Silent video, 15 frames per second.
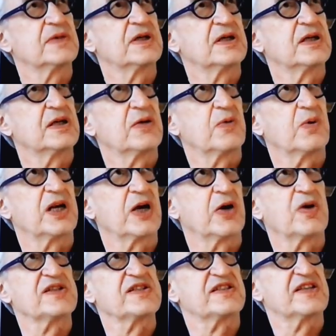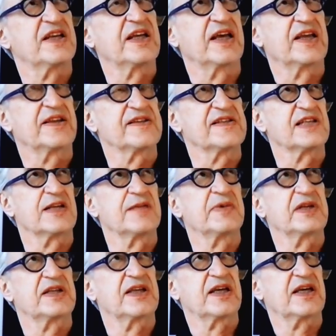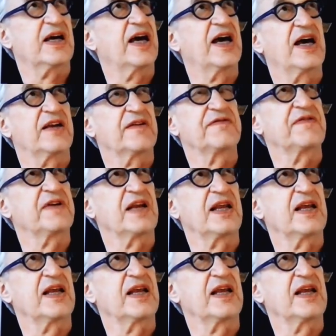when I was sitting at the Cinematheque, I had a feeling I